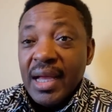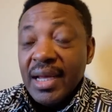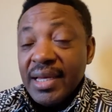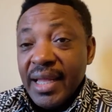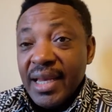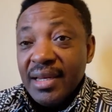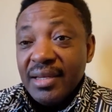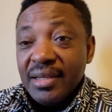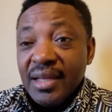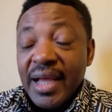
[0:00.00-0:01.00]
And
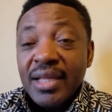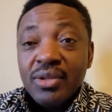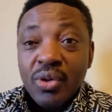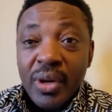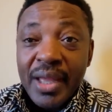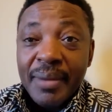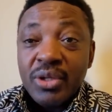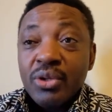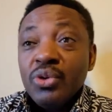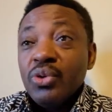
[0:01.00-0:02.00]
then I told Ayabacho,